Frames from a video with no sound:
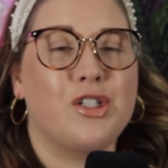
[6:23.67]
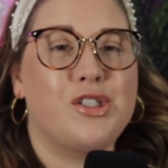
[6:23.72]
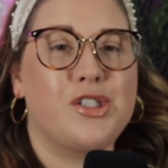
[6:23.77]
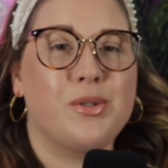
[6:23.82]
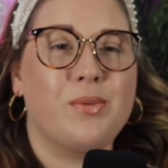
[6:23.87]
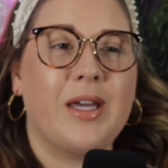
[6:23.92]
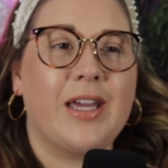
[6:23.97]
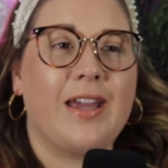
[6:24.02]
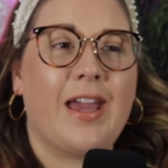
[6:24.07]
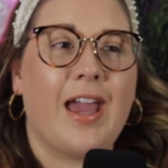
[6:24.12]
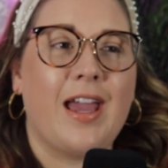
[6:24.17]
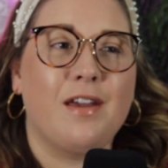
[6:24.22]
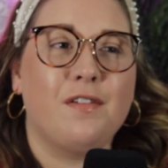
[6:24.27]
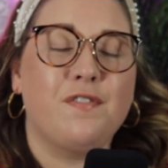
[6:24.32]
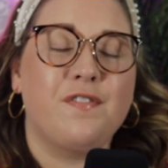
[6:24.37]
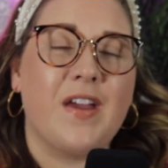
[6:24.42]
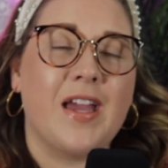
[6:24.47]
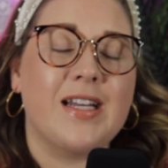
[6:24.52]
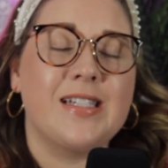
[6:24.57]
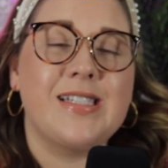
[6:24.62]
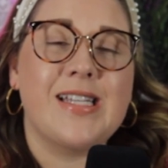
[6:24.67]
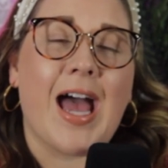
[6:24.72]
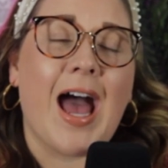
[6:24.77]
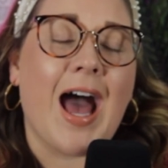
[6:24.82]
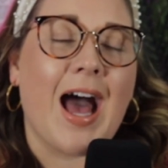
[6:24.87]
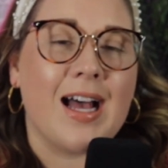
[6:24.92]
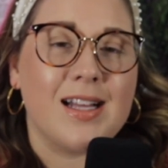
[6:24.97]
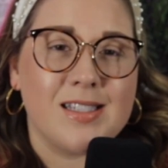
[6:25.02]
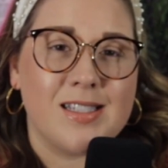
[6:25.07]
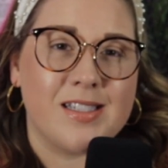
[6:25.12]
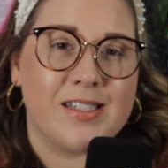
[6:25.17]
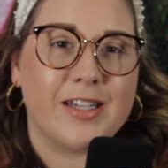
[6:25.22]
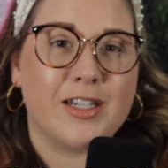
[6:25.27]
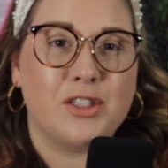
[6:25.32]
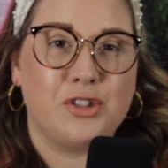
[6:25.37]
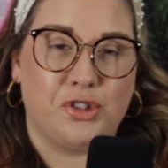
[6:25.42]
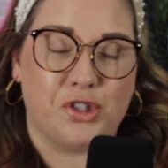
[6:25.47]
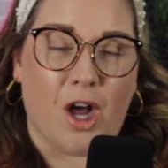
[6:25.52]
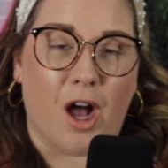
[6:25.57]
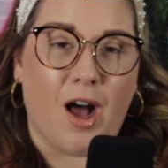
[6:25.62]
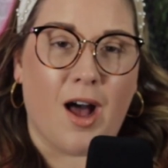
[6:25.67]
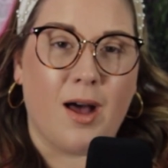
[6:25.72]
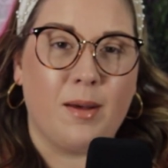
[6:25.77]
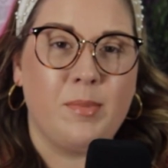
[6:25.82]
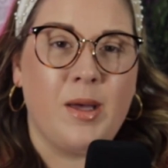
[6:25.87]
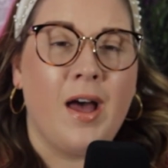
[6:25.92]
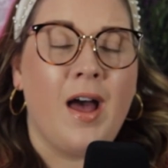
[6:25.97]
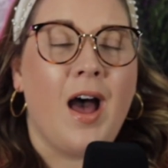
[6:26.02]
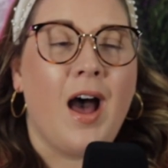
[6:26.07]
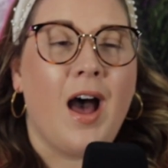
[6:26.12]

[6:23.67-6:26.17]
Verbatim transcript: doing a fantastic job